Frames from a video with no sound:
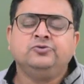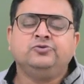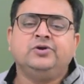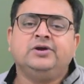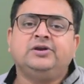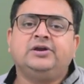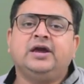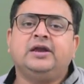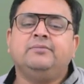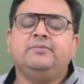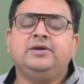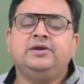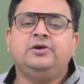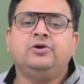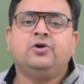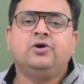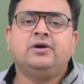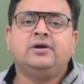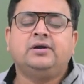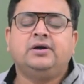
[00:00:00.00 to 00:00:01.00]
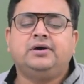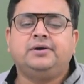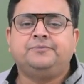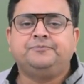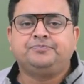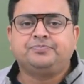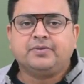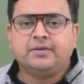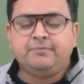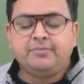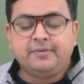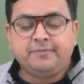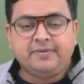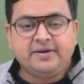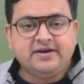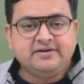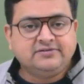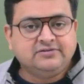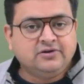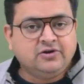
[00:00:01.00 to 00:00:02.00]
So it can be your um,
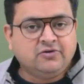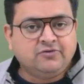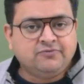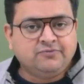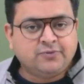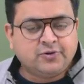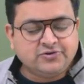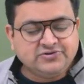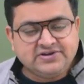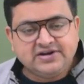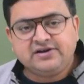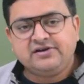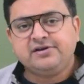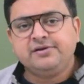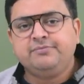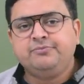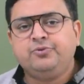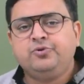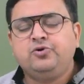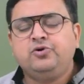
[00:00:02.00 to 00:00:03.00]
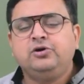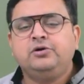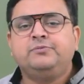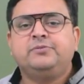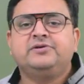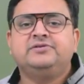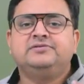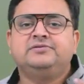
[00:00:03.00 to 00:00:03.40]
preparation of project report,